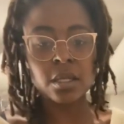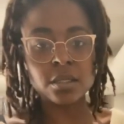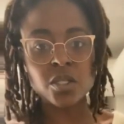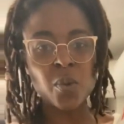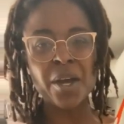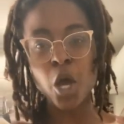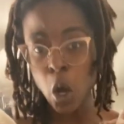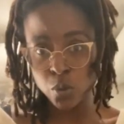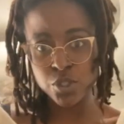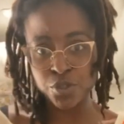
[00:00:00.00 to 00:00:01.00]
This is what
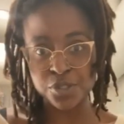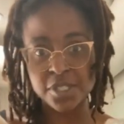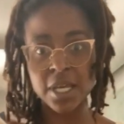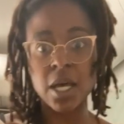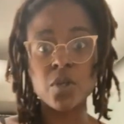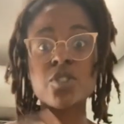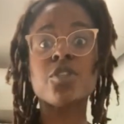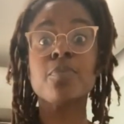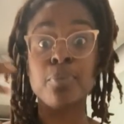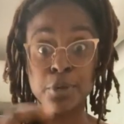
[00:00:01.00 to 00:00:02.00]
coats your cells
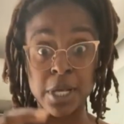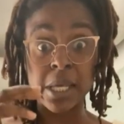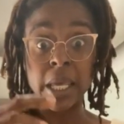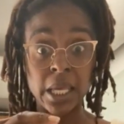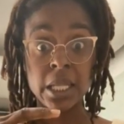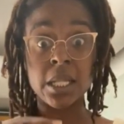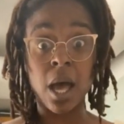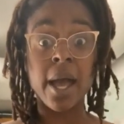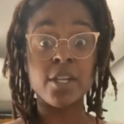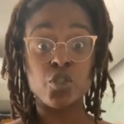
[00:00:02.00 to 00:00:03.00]
to bring in the
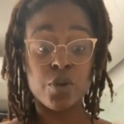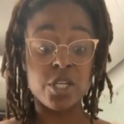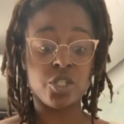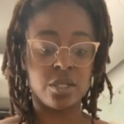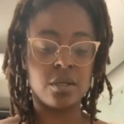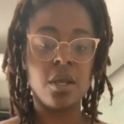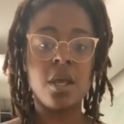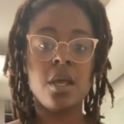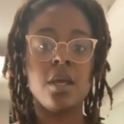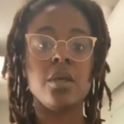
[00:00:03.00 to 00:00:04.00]
hydration.
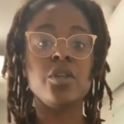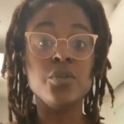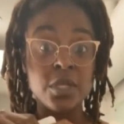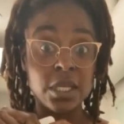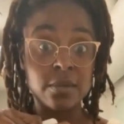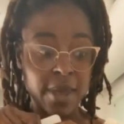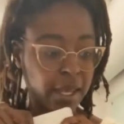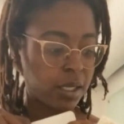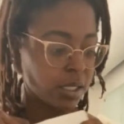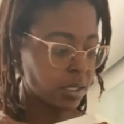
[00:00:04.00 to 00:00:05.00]
You need
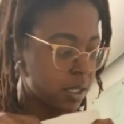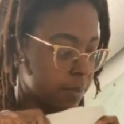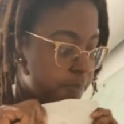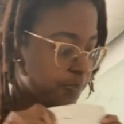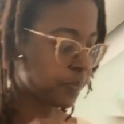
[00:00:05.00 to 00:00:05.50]
magnesium.